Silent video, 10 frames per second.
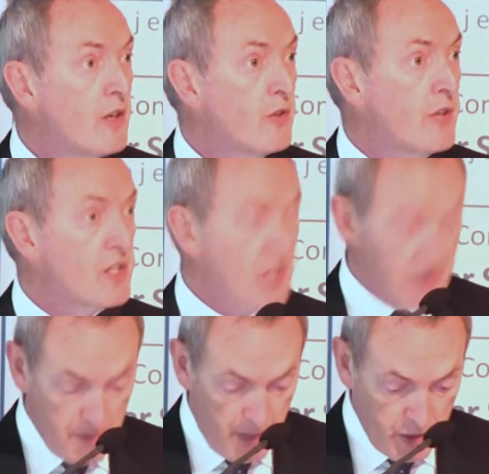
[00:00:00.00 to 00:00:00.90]
to the
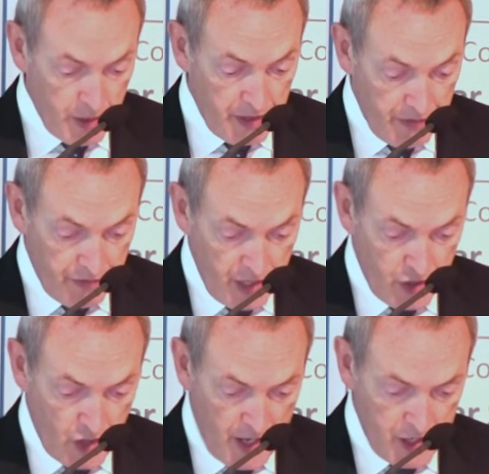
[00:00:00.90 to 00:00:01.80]
extent that by
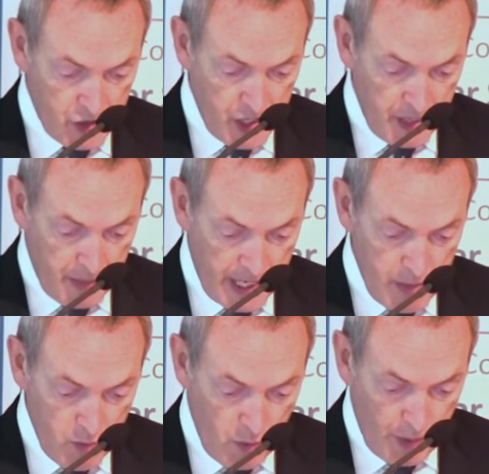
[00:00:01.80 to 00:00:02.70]
2050, China's
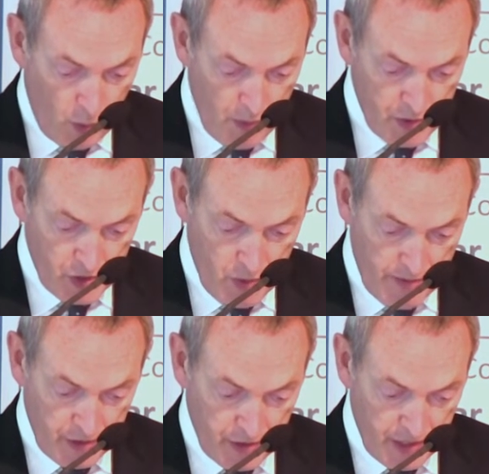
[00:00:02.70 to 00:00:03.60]
GDP will be almost
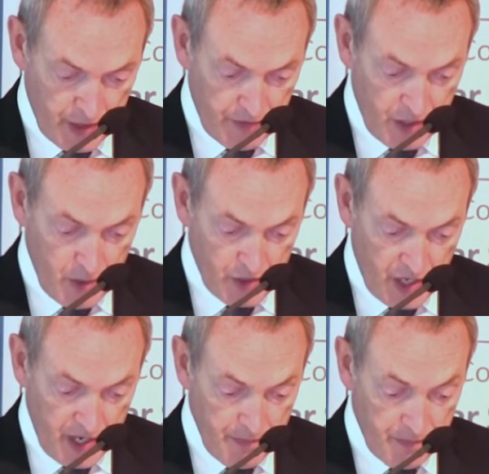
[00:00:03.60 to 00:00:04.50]
equivalent to that of the
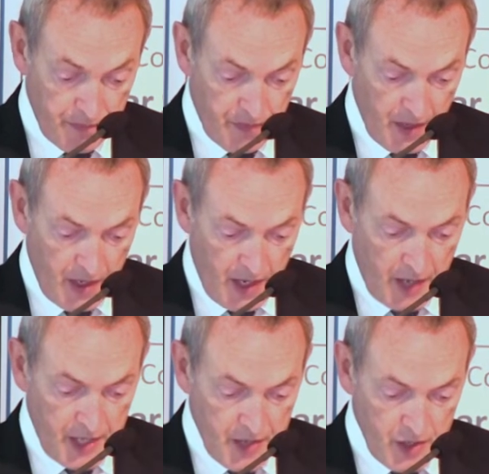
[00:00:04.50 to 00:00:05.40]
USA,
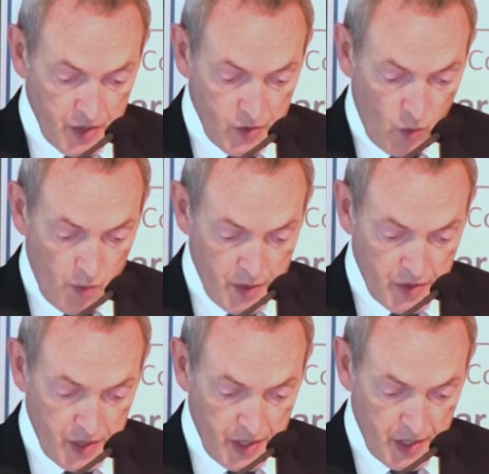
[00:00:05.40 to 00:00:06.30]
and India's
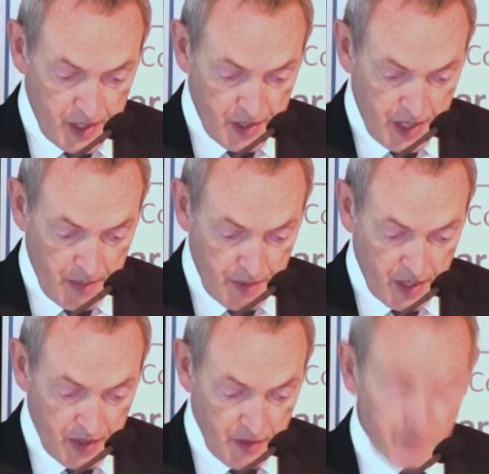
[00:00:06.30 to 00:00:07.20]
almost
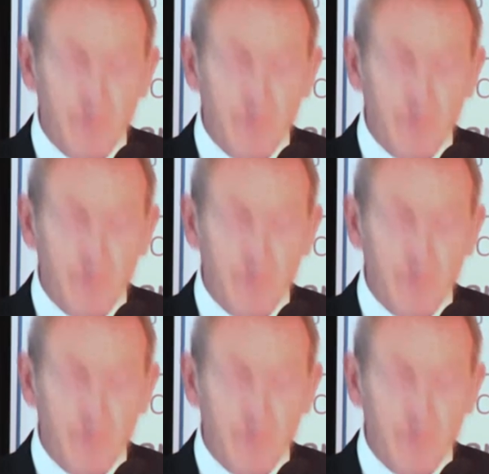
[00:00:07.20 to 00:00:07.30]
60%.